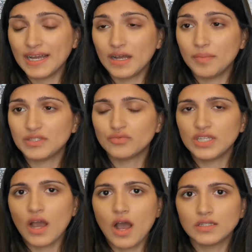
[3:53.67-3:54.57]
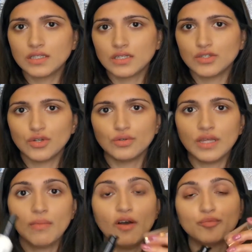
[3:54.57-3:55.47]
It's really hard to control
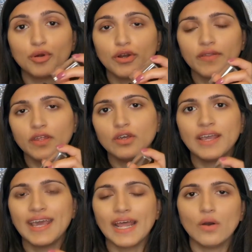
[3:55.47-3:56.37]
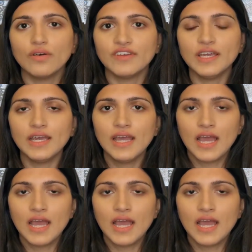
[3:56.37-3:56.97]
the amount of product that you can get out of it.